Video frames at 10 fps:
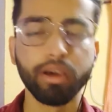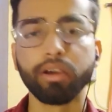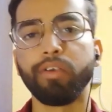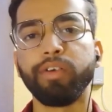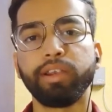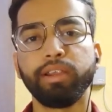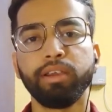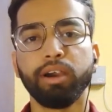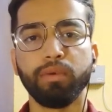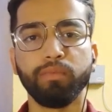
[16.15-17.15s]

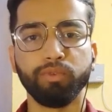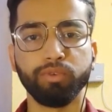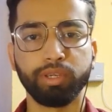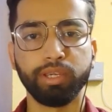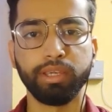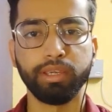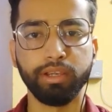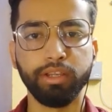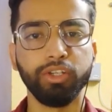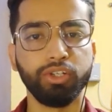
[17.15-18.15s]
Currently, I'm working
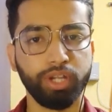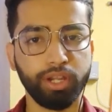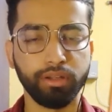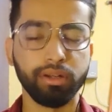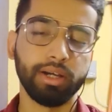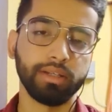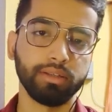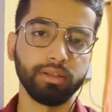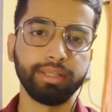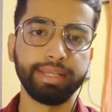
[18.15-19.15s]
in Shell as
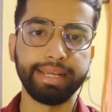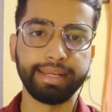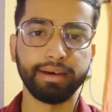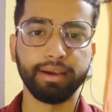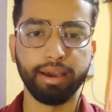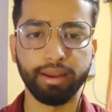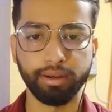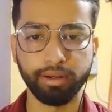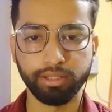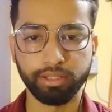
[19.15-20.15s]
a data
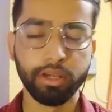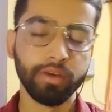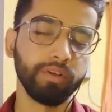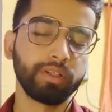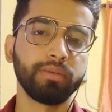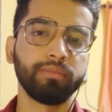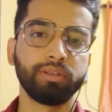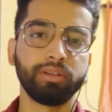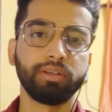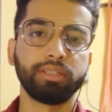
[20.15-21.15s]
analyst, which comes
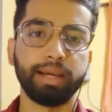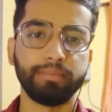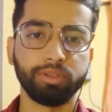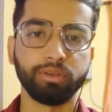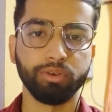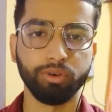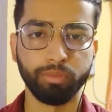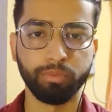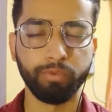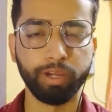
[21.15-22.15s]
under Samsung
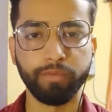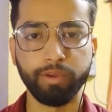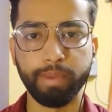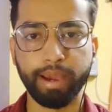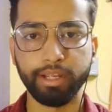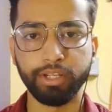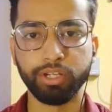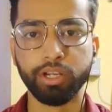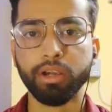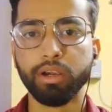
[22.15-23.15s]
Group, where we manage